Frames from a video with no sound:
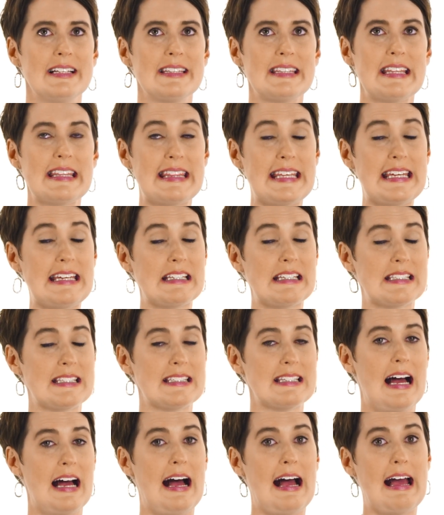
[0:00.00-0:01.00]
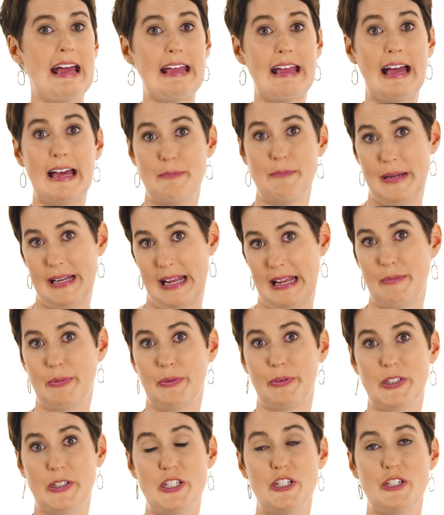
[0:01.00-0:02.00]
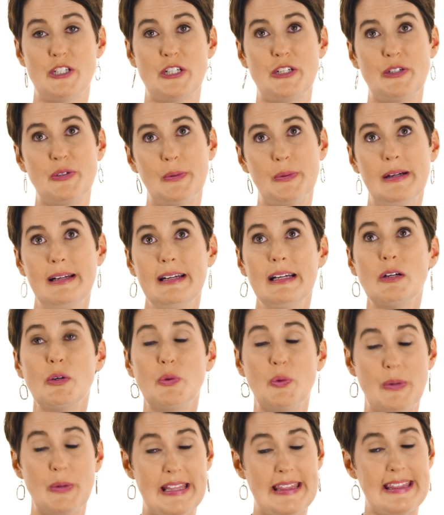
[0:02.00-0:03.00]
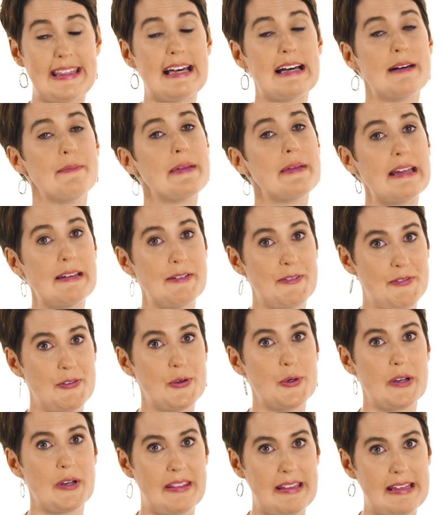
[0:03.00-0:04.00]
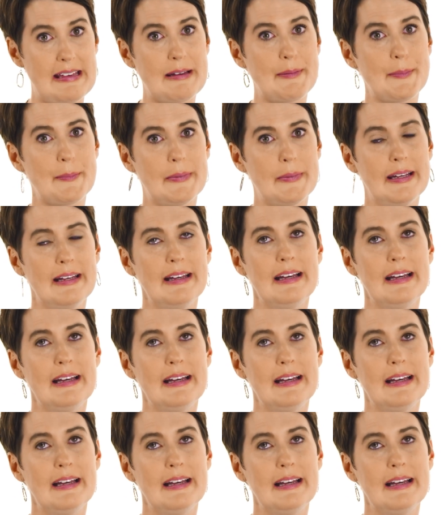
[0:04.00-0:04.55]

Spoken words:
The things I had been able to do with them and for them,